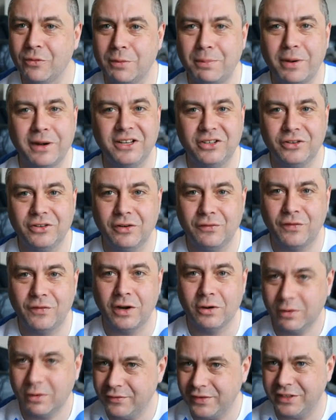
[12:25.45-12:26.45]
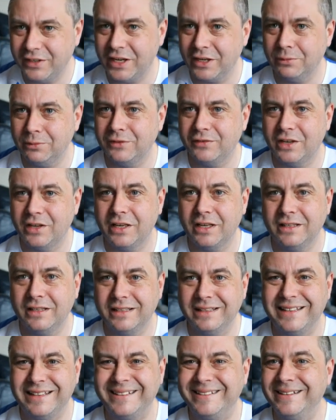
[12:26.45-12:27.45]
We'll probably do a follow-up video with
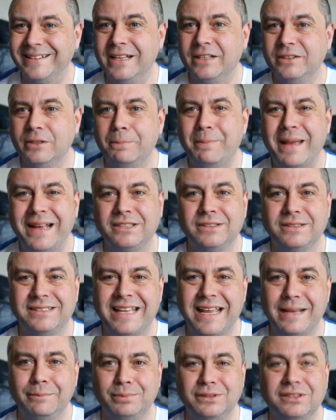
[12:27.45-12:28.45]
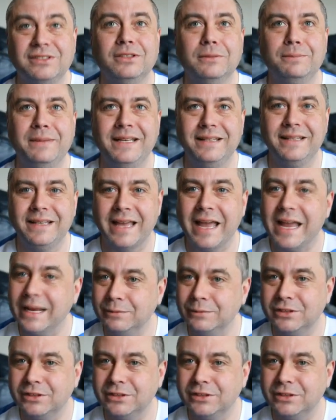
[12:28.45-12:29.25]
the best tips to beat the game.